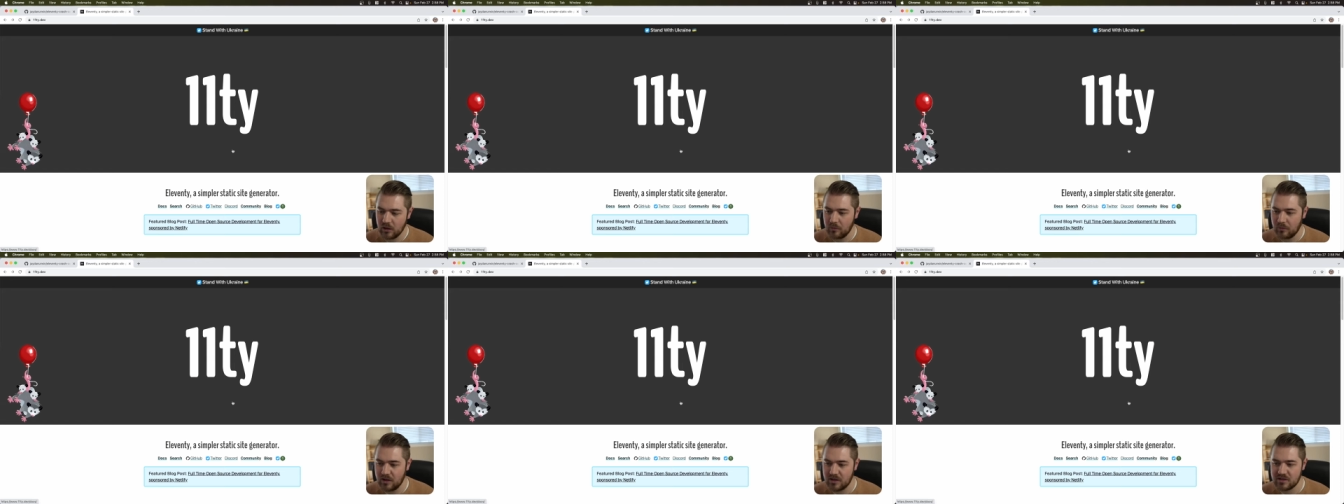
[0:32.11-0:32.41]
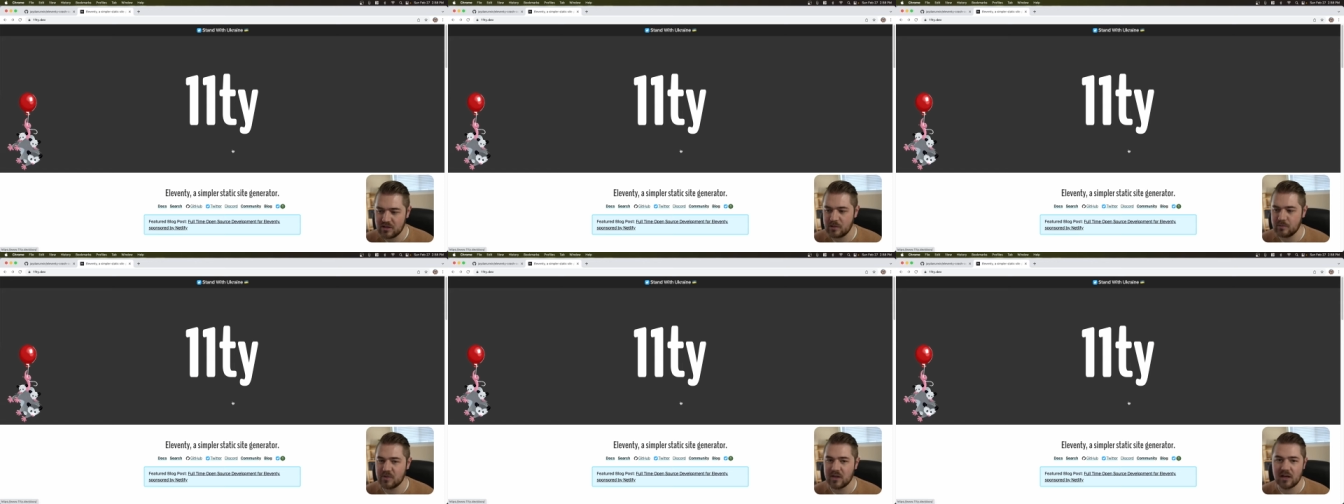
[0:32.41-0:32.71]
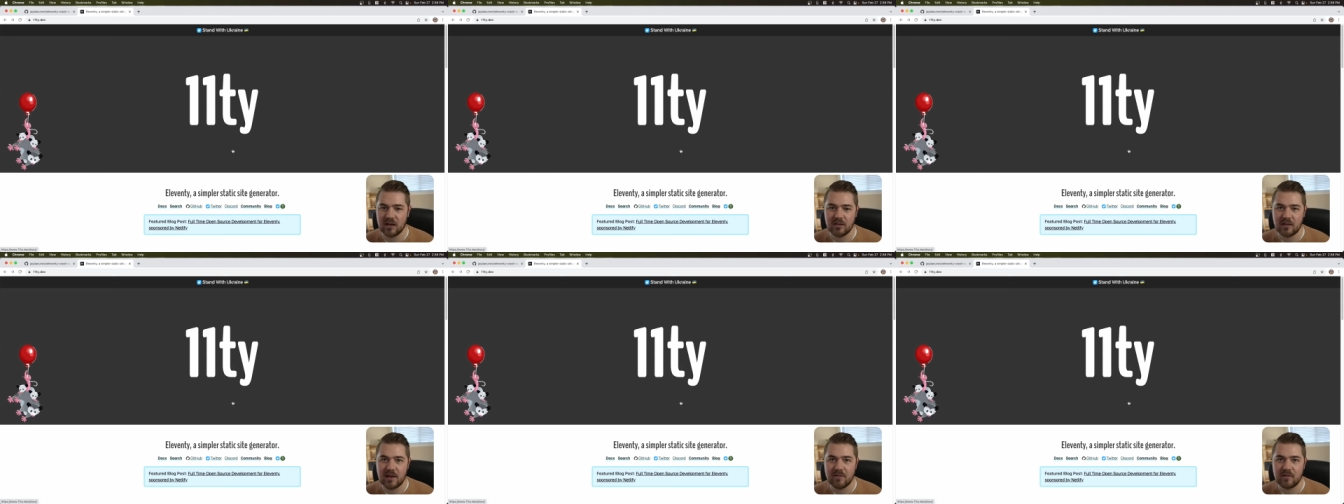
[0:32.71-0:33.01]
but it seems
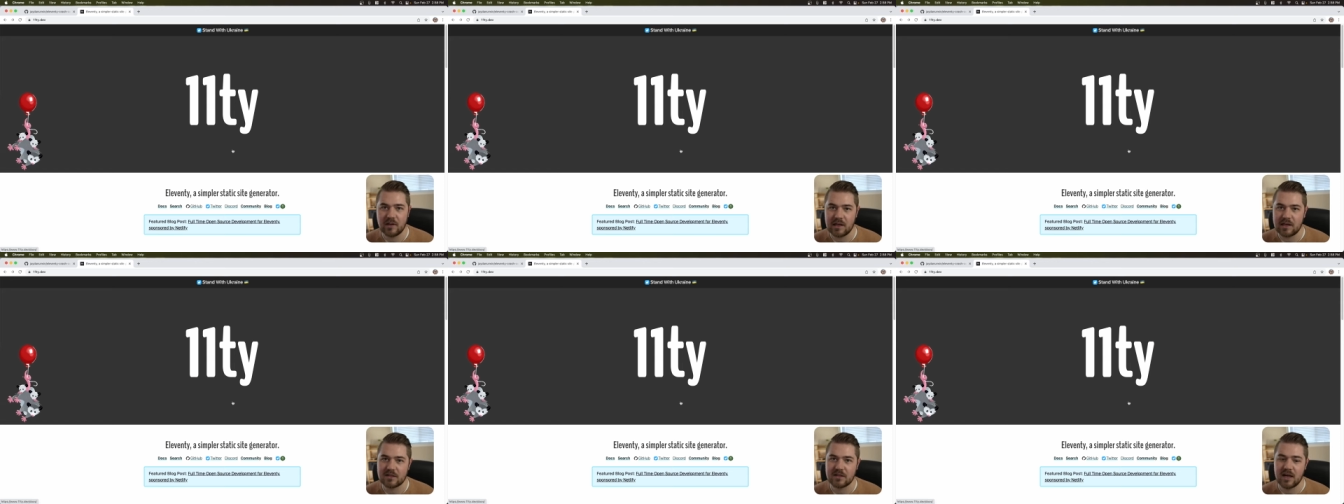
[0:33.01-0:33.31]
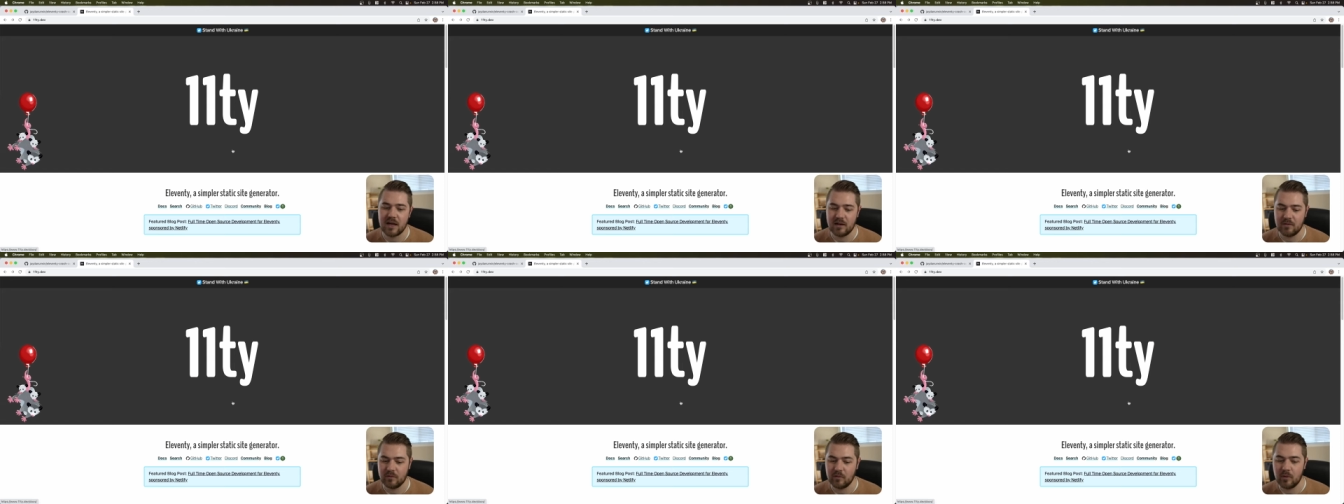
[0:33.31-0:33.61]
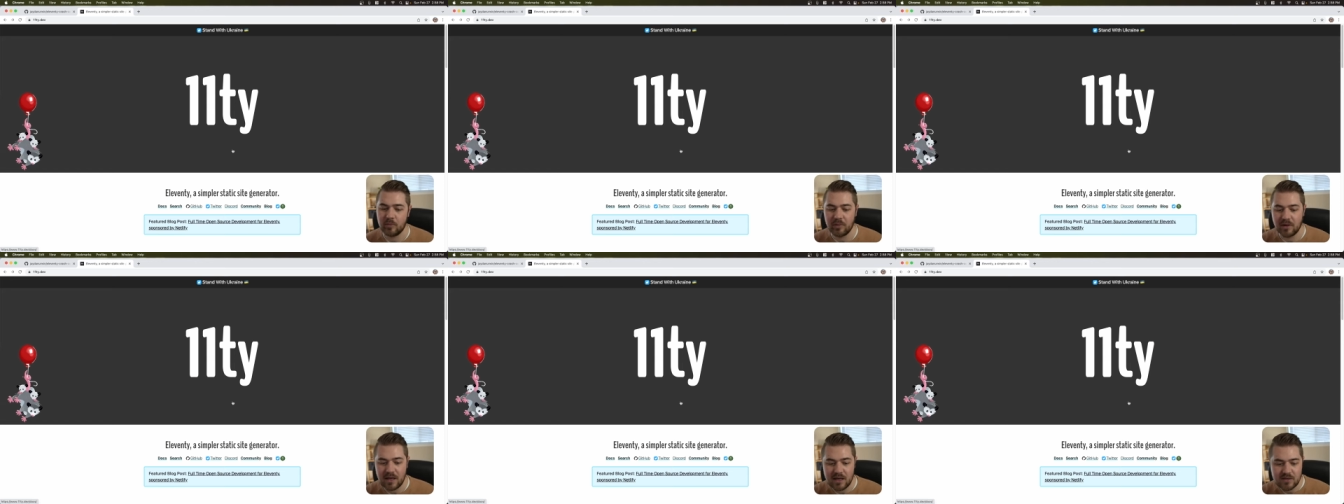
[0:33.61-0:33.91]
like Eleventy has kind of
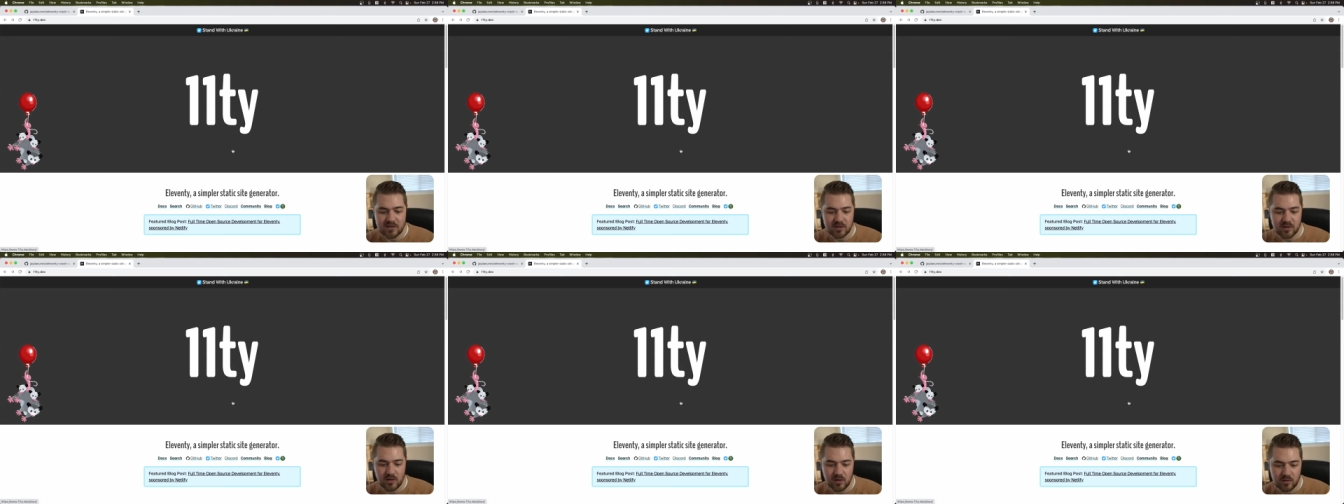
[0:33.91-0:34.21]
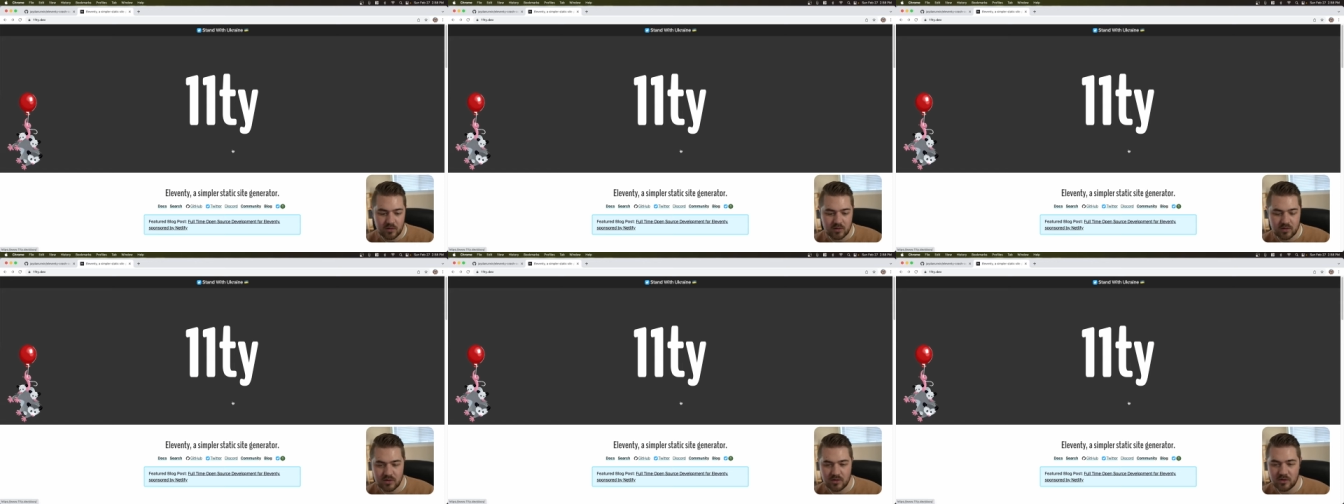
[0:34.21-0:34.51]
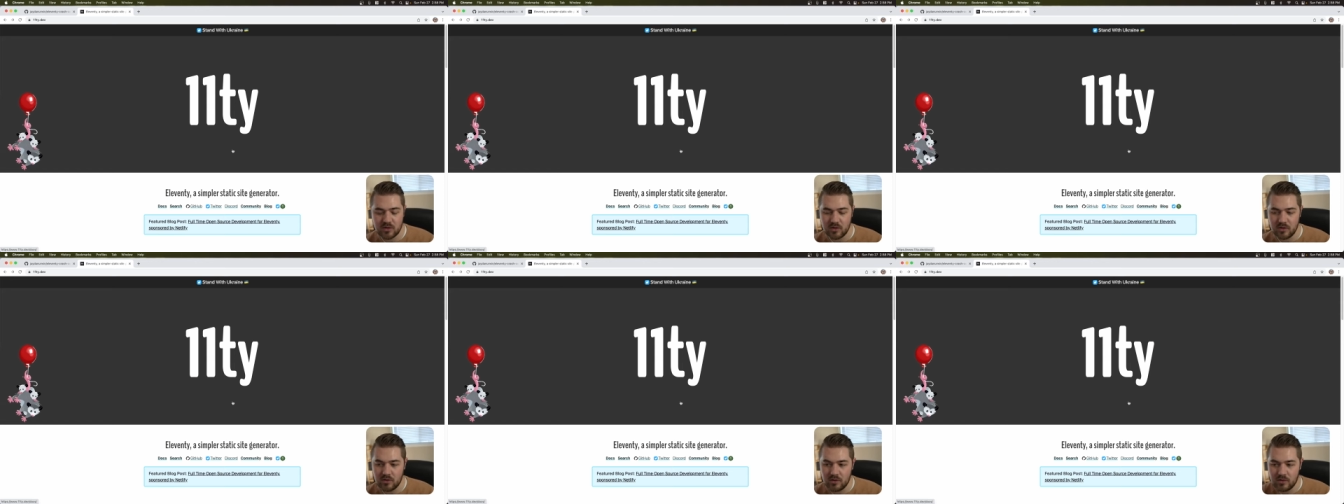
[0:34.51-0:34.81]
replaced those
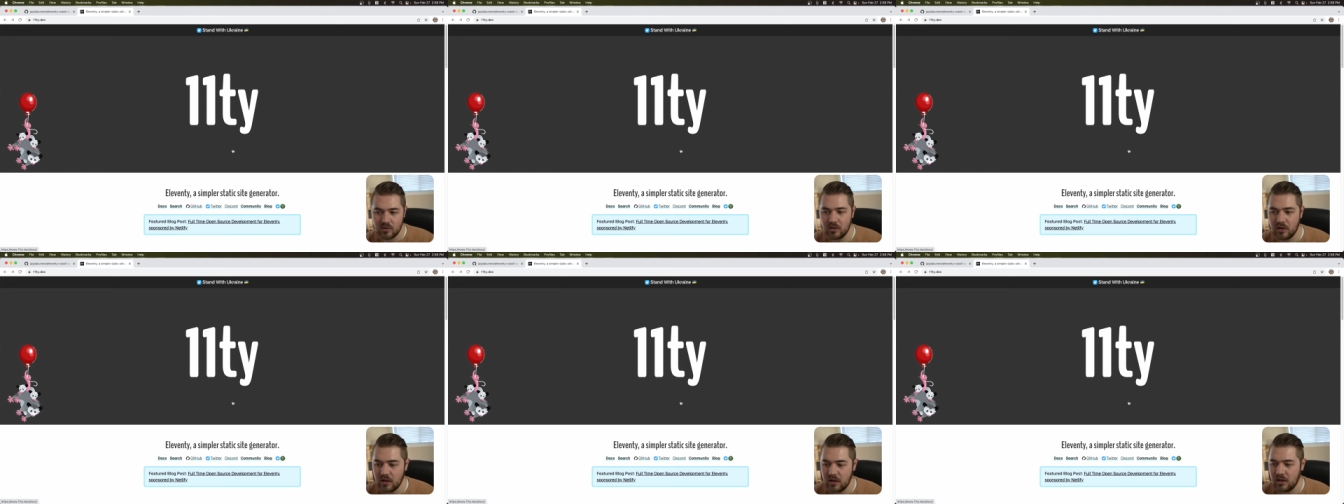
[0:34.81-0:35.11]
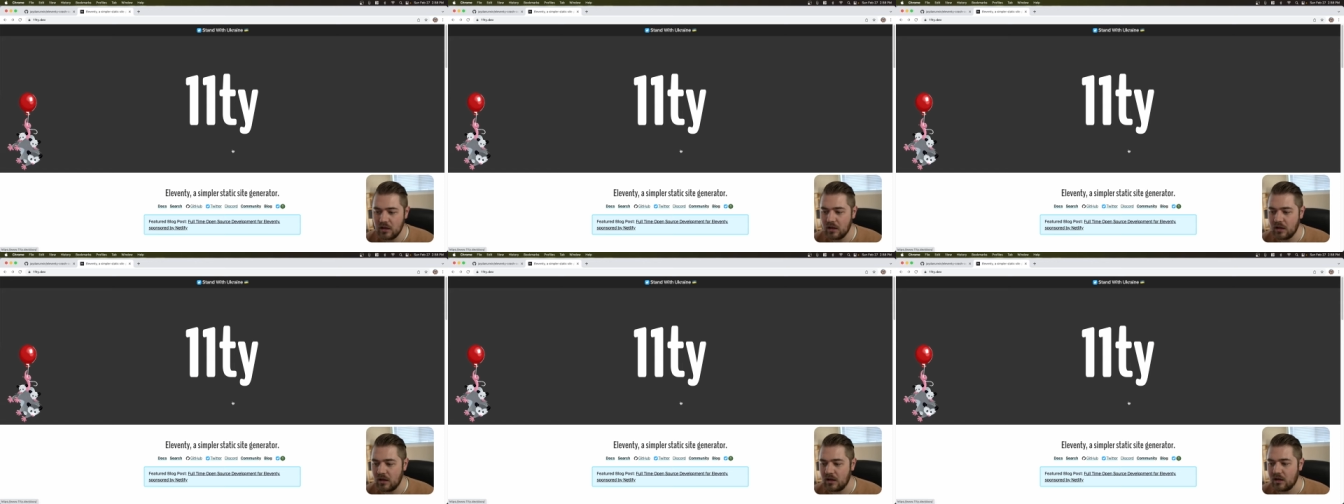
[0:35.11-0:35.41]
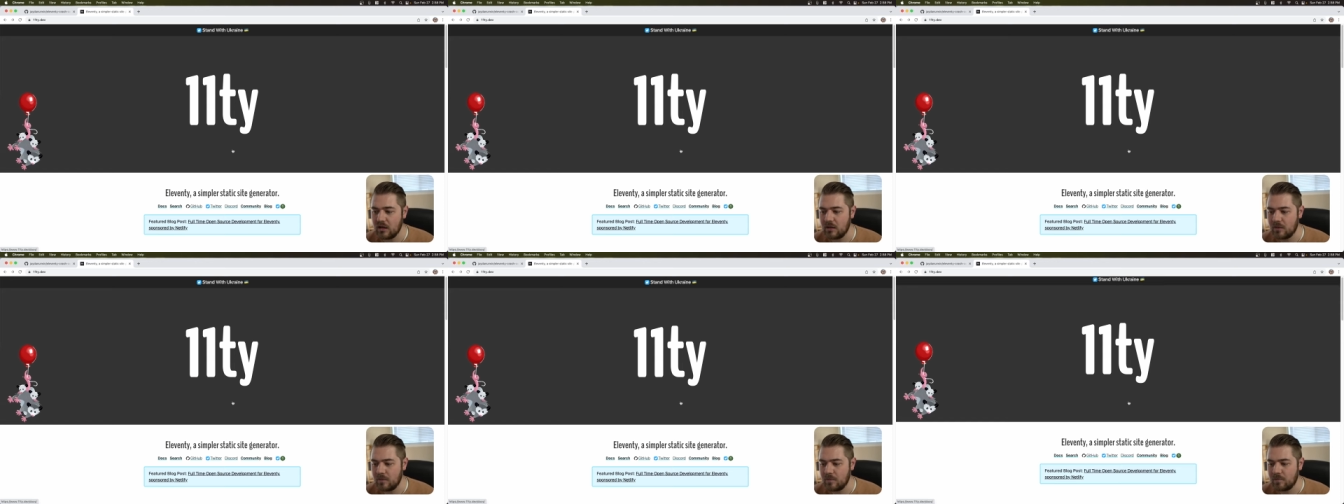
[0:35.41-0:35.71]
two
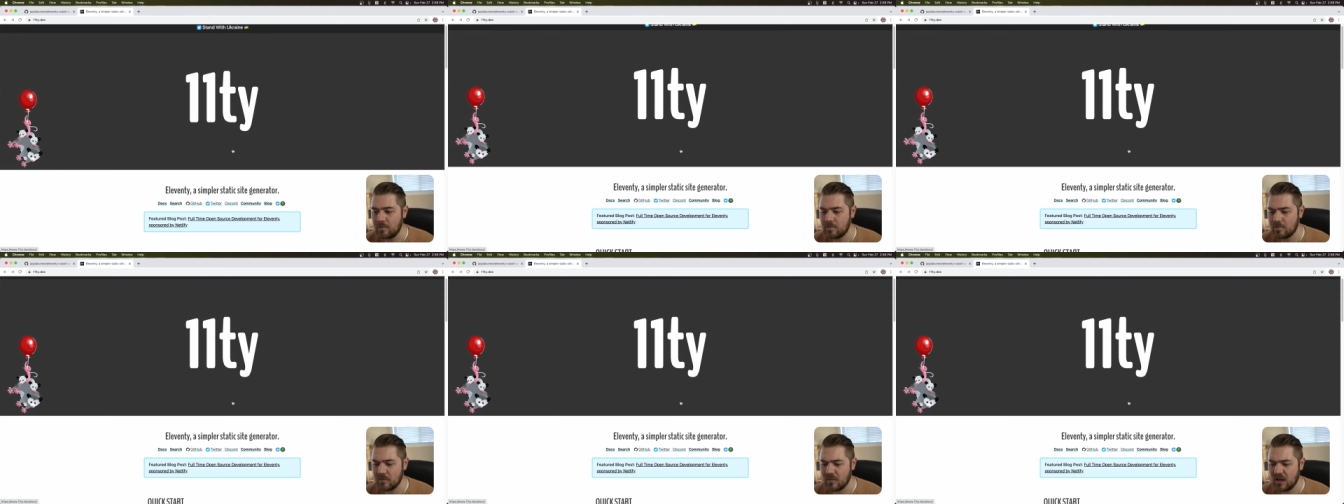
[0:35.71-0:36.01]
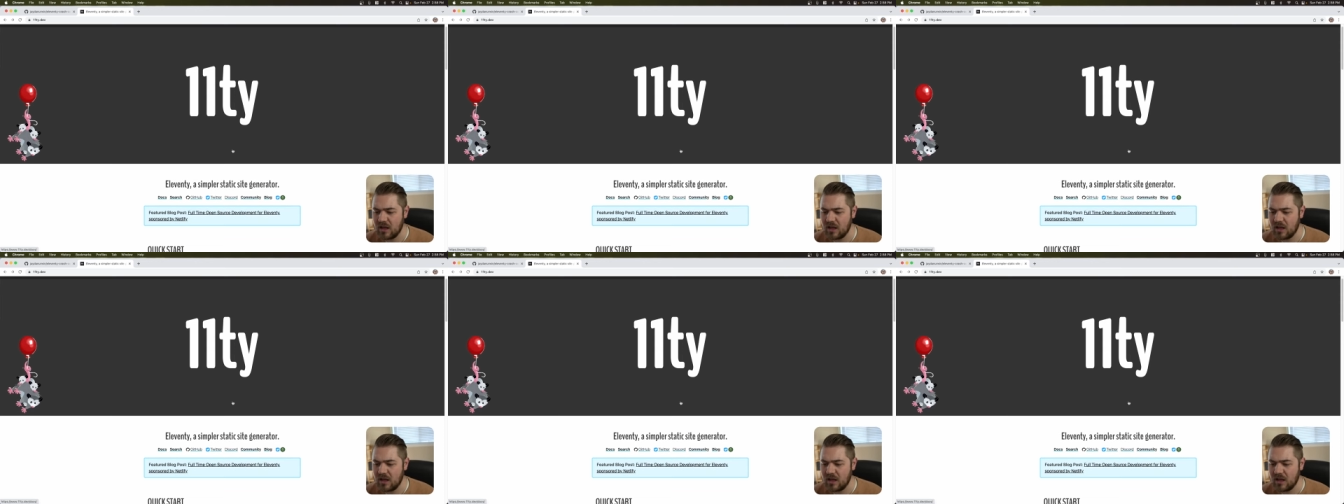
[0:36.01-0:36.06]
um,